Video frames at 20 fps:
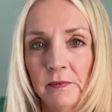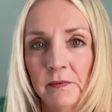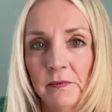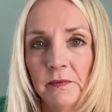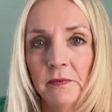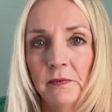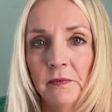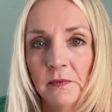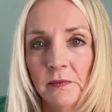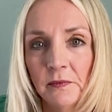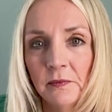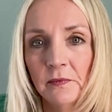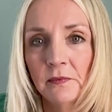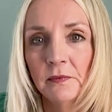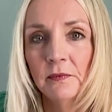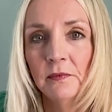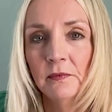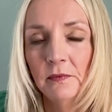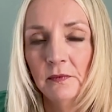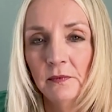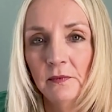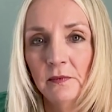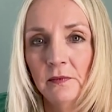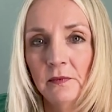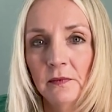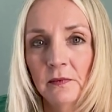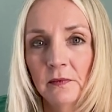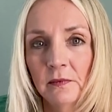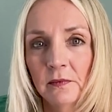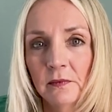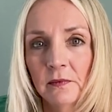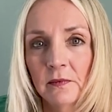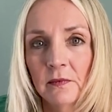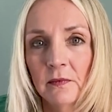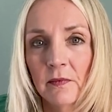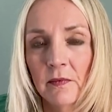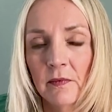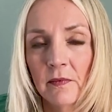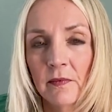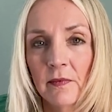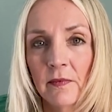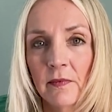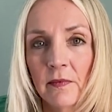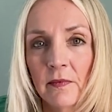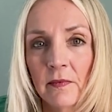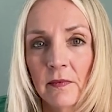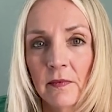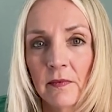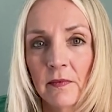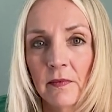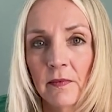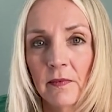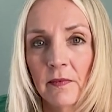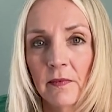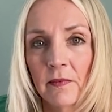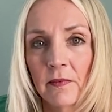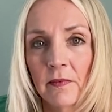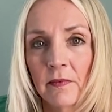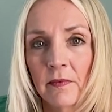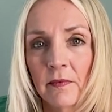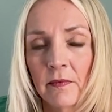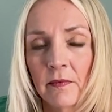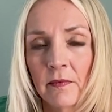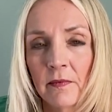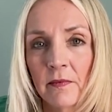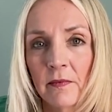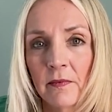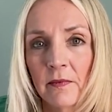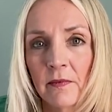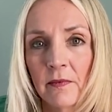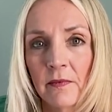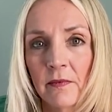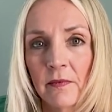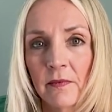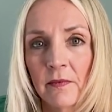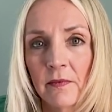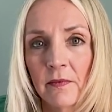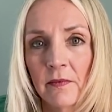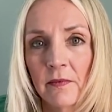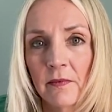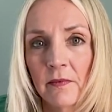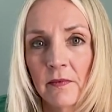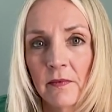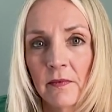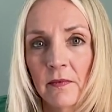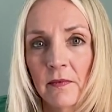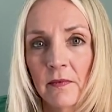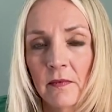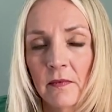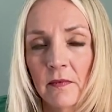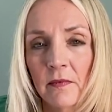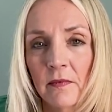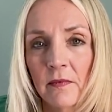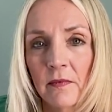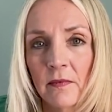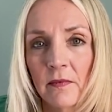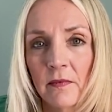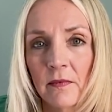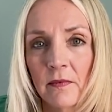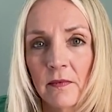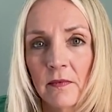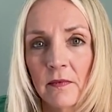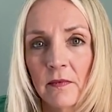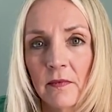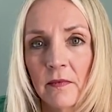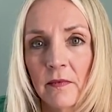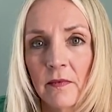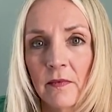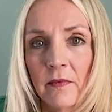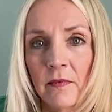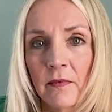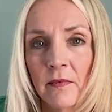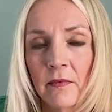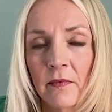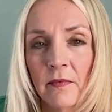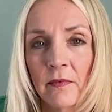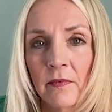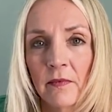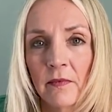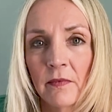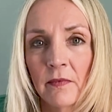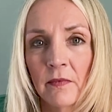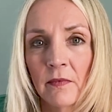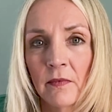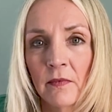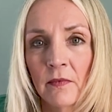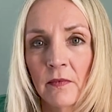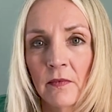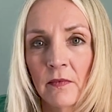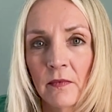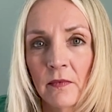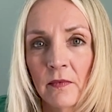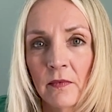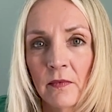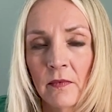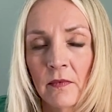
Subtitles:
(not speaking)